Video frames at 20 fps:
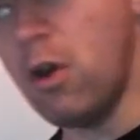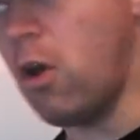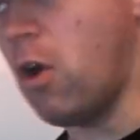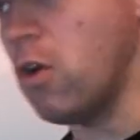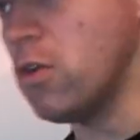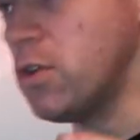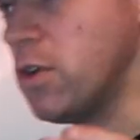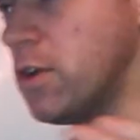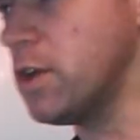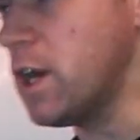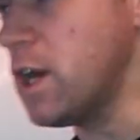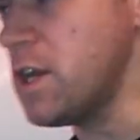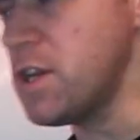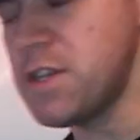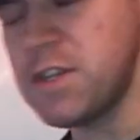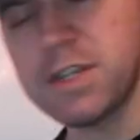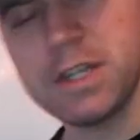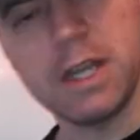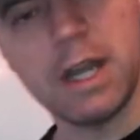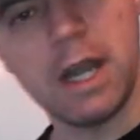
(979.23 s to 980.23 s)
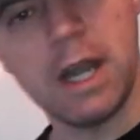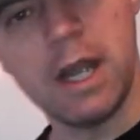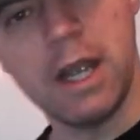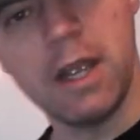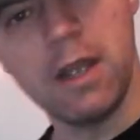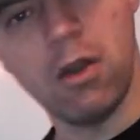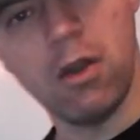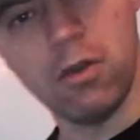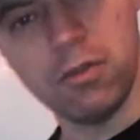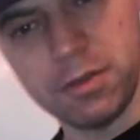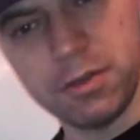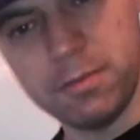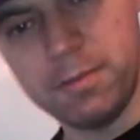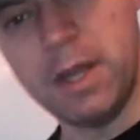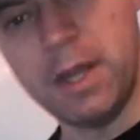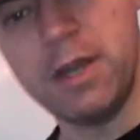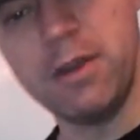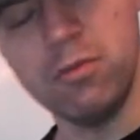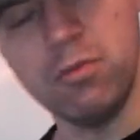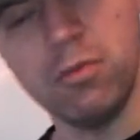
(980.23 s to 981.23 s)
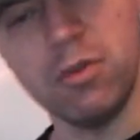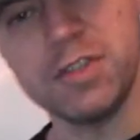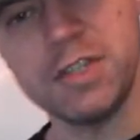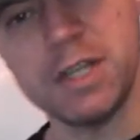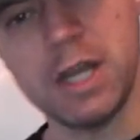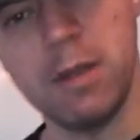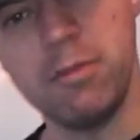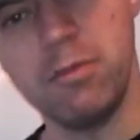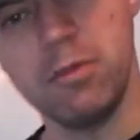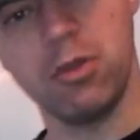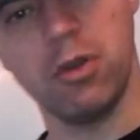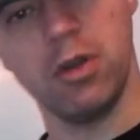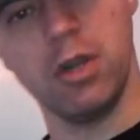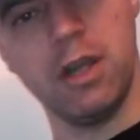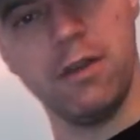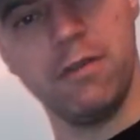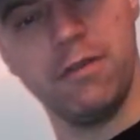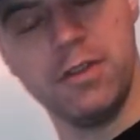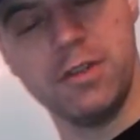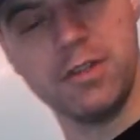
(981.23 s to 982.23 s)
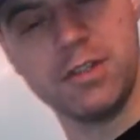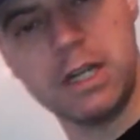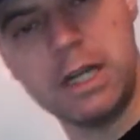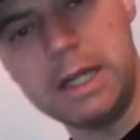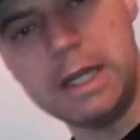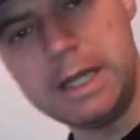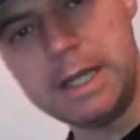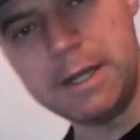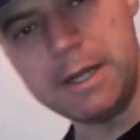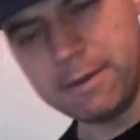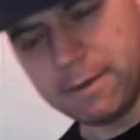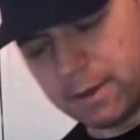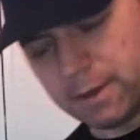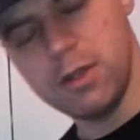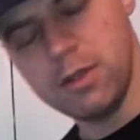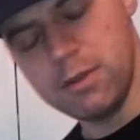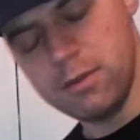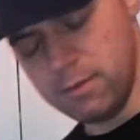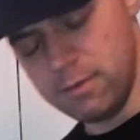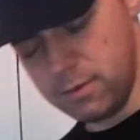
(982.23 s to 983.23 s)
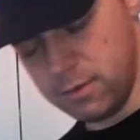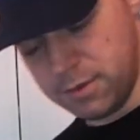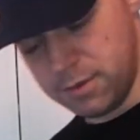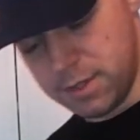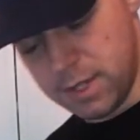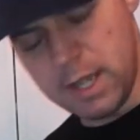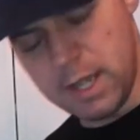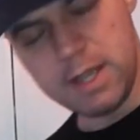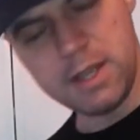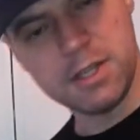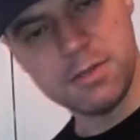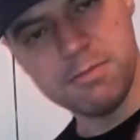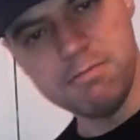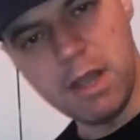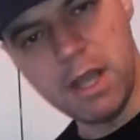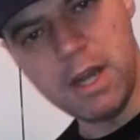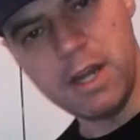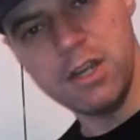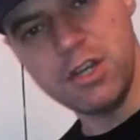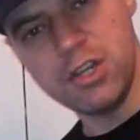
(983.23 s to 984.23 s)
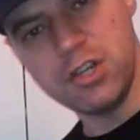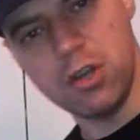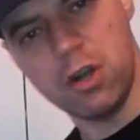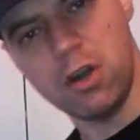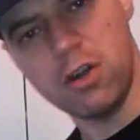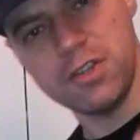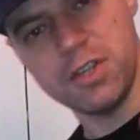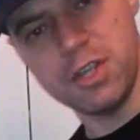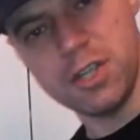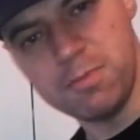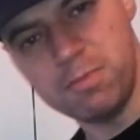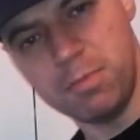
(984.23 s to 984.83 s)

on your night sky or depending on what time you've got left that's clear, take as many shots as